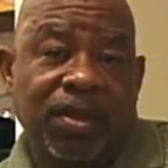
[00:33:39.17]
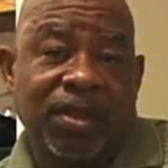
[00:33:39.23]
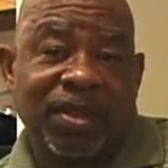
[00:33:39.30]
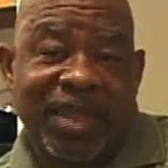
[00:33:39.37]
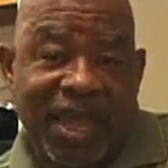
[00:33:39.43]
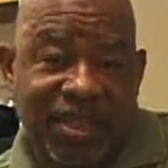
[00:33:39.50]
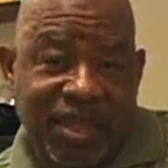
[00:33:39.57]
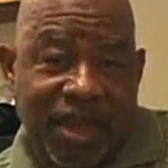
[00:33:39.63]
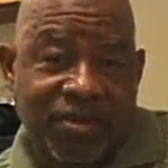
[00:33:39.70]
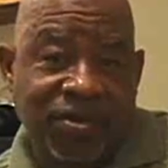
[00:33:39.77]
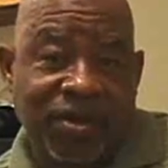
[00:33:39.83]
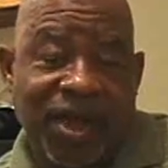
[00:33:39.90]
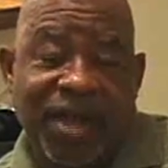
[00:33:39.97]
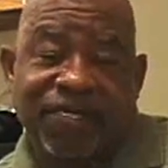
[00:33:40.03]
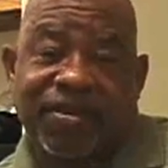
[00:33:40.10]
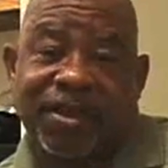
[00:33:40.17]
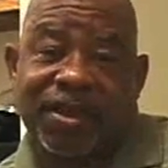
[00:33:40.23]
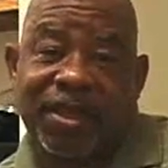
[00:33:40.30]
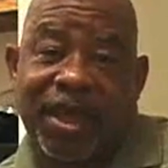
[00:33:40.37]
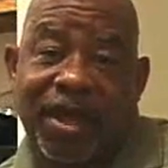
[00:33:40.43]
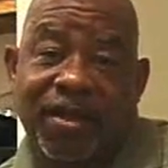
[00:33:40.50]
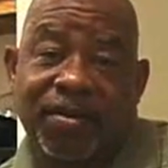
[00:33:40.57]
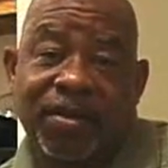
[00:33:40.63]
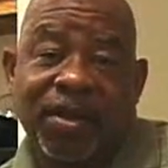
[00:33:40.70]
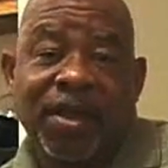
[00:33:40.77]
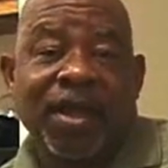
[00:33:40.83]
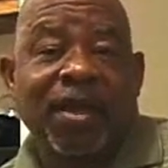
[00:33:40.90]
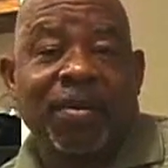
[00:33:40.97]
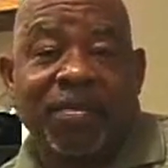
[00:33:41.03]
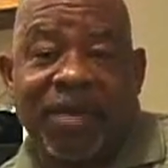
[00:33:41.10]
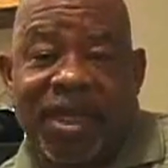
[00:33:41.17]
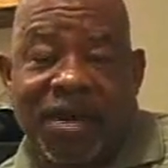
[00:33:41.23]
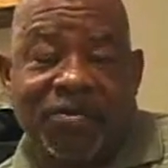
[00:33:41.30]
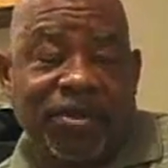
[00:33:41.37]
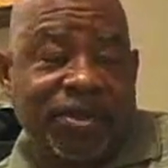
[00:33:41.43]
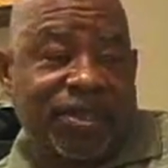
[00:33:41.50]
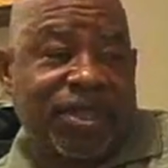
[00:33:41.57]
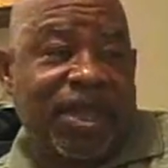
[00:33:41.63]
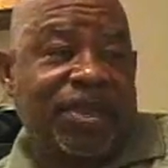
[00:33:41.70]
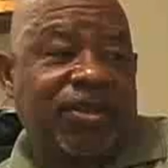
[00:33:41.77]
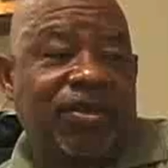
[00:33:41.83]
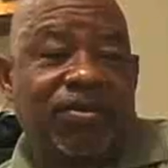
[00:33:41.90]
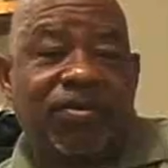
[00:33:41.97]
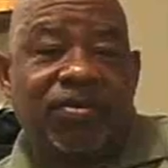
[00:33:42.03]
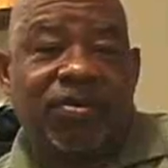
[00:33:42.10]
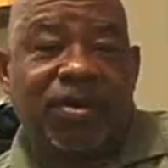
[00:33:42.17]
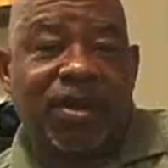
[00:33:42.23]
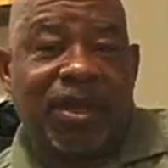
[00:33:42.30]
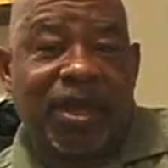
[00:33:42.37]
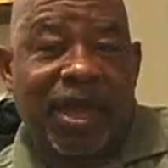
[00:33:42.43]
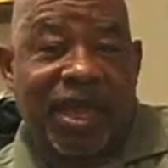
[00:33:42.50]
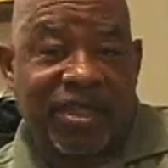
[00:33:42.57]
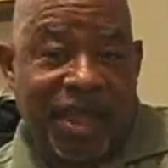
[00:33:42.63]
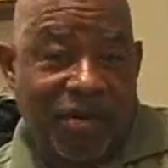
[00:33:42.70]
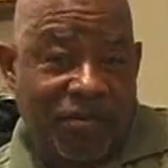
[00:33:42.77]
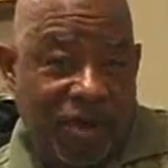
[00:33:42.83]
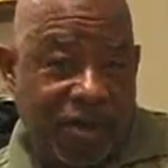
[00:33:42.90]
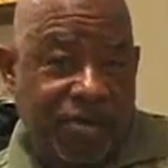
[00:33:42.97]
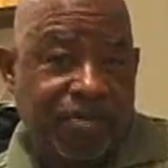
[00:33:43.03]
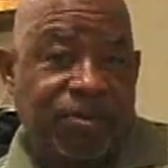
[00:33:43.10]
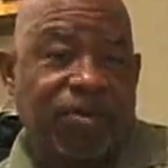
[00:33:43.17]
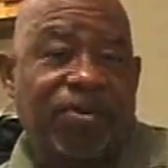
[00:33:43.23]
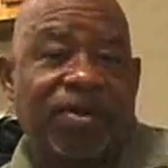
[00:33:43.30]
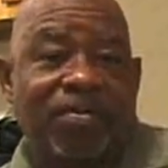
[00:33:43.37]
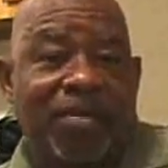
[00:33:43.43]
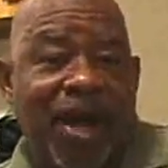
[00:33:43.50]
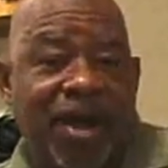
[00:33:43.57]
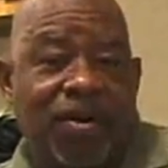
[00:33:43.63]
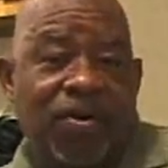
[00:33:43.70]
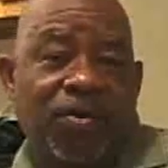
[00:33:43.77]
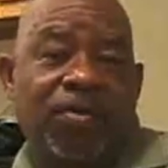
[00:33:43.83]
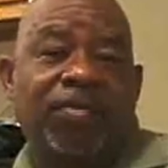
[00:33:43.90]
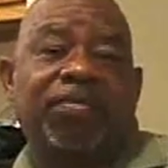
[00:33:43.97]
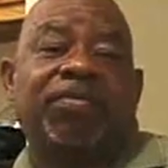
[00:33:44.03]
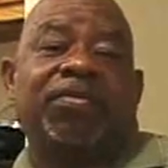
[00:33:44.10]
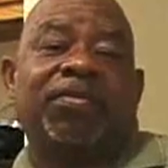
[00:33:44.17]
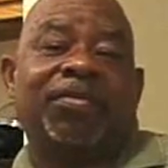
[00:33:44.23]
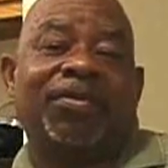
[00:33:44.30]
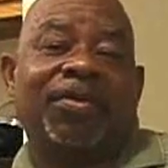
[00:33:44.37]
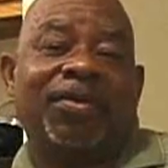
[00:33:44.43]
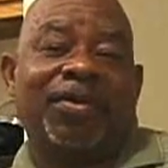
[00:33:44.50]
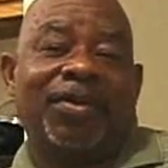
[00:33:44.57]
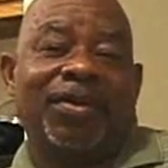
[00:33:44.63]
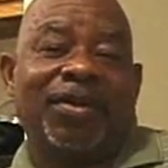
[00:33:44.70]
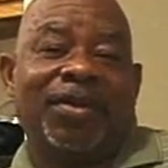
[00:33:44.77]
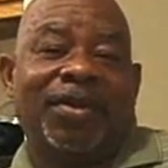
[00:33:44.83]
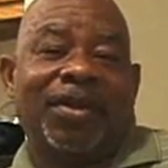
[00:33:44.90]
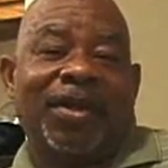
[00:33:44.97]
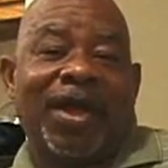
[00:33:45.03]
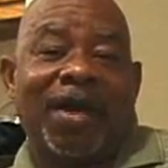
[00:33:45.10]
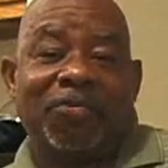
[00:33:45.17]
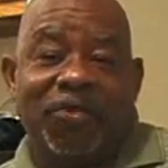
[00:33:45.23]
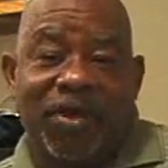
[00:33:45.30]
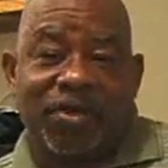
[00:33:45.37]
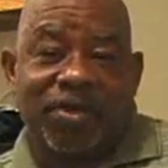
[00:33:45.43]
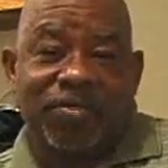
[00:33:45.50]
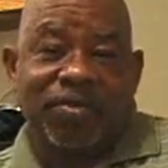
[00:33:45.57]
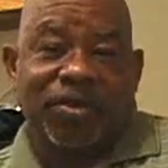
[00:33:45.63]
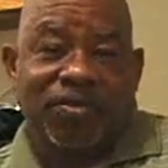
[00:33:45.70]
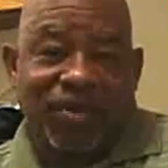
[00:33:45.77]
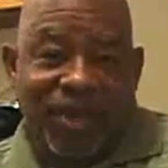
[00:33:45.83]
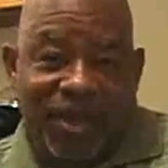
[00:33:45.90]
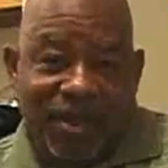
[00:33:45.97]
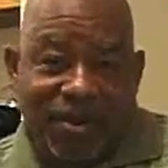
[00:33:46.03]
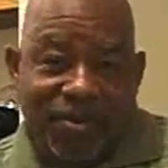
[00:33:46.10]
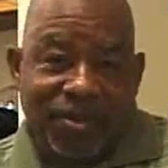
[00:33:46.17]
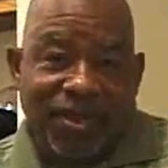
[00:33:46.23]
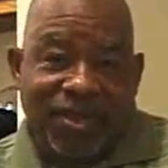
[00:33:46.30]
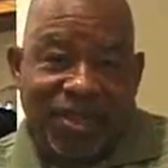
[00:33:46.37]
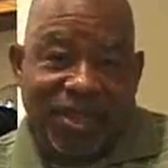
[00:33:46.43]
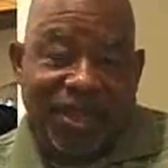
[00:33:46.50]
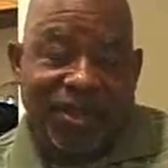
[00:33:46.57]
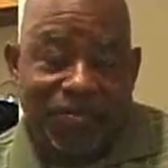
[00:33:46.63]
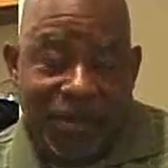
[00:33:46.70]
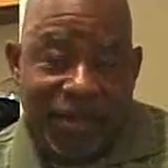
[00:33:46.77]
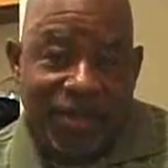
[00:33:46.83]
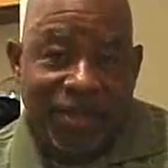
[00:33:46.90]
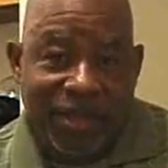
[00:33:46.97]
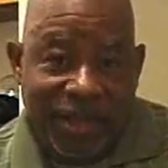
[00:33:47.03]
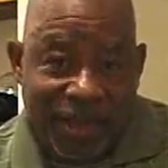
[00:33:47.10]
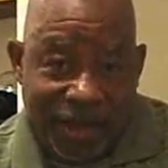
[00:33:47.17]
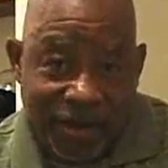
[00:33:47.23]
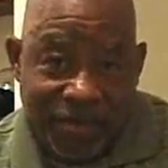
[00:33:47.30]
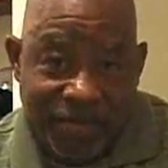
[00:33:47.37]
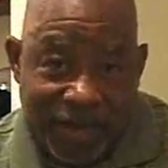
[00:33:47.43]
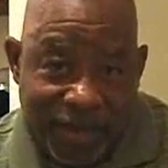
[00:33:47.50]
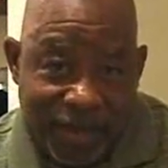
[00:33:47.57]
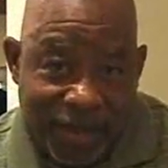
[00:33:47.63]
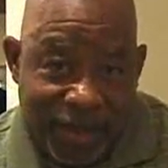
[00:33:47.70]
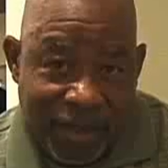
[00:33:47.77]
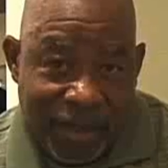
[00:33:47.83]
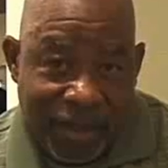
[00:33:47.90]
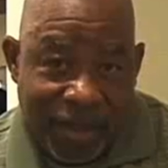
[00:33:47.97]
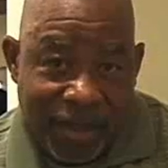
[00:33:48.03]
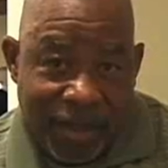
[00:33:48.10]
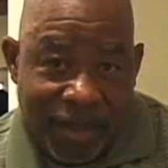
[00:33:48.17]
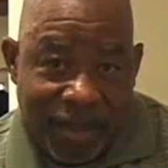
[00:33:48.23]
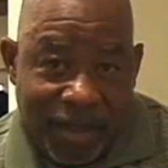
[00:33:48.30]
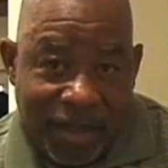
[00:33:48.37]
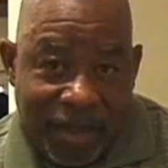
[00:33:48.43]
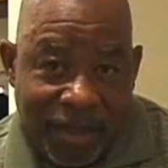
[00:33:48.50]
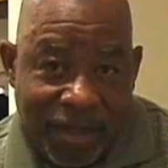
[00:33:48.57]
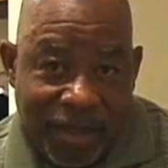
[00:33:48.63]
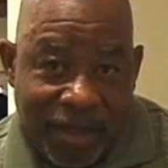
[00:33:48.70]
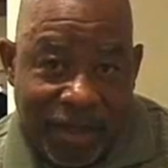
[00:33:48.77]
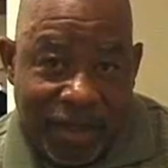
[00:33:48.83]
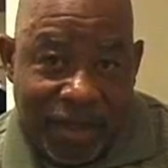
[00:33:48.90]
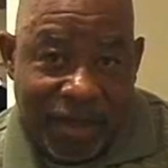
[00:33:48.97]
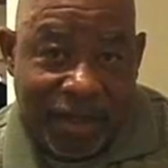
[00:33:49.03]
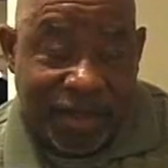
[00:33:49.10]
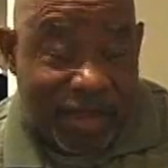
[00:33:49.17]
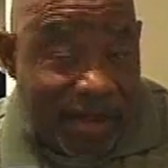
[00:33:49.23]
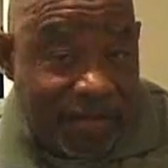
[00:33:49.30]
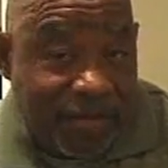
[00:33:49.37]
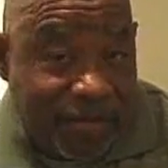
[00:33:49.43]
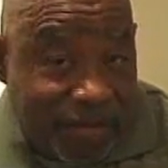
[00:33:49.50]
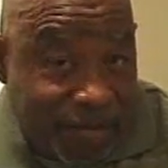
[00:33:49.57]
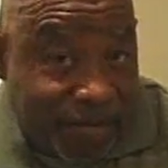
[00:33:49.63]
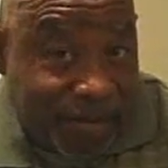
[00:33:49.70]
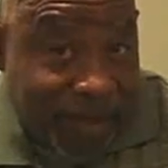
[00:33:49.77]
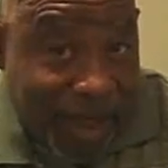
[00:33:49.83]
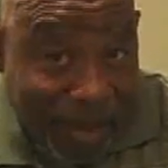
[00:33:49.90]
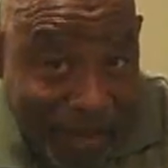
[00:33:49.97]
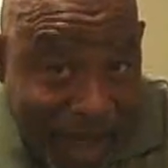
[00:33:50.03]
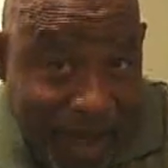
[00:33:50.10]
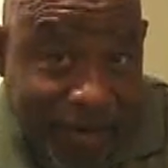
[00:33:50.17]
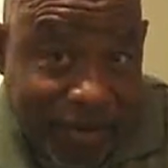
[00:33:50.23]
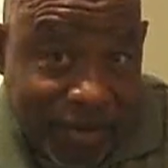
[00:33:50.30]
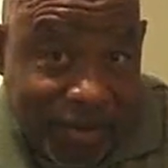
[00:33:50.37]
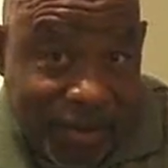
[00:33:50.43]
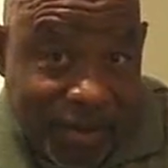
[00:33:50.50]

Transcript: That's how you have to get out. Man, I want to thank you as I welcome you in my home. I'm welcoming you here to see me, to hear me, because I'm out.